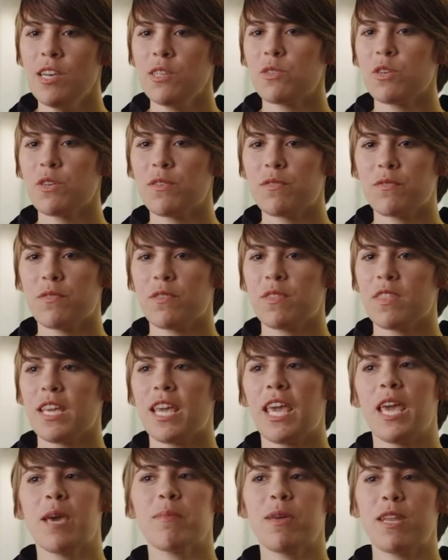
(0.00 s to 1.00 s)
sort of the
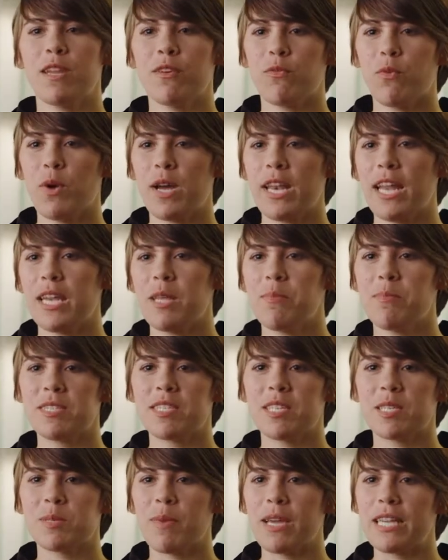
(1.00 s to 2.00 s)
gamut of what any
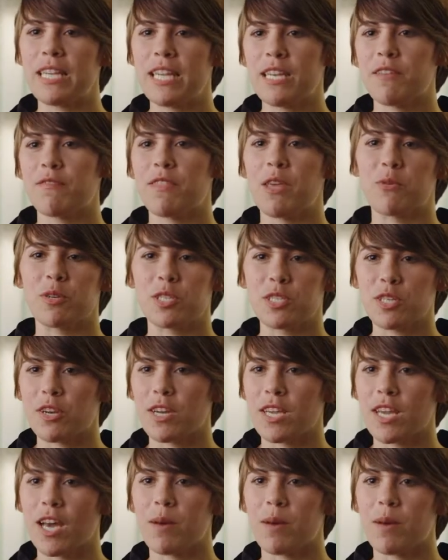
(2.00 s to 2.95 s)
business might need if they were starting